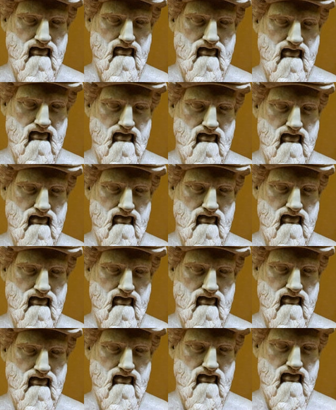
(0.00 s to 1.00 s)
Um,
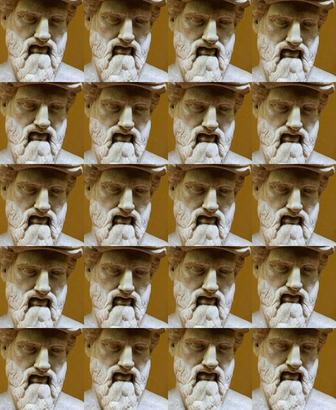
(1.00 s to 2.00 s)
he explored
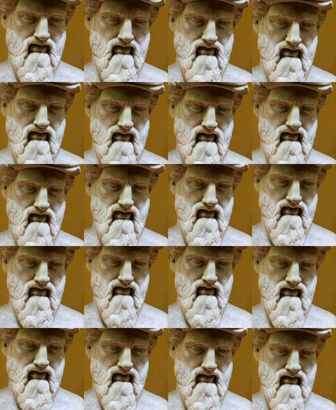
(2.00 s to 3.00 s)
relationships with
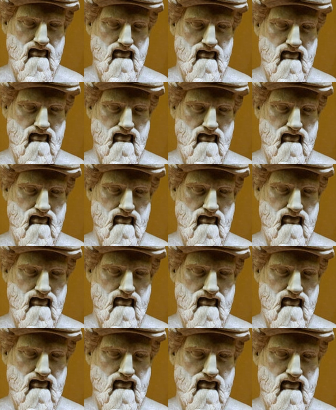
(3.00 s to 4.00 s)
numbers, with
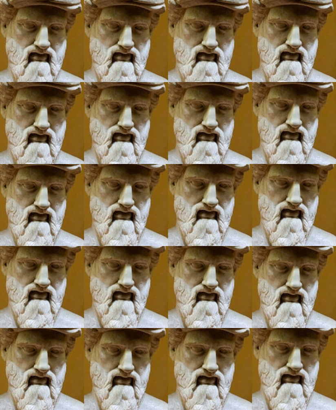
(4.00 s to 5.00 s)
geometry, and with
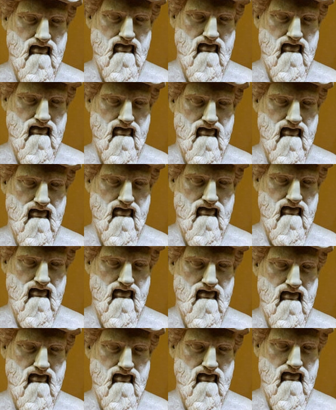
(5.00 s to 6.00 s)
triangles specifically.